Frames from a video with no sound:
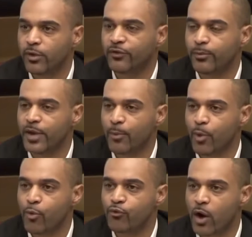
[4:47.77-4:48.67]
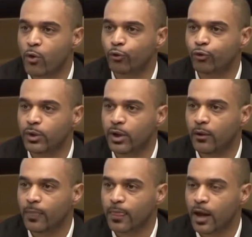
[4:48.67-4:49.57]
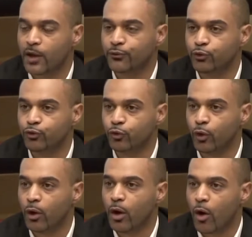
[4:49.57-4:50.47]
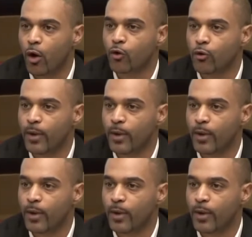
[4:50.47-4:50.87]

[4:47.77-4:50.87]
getting revenge or anything like that.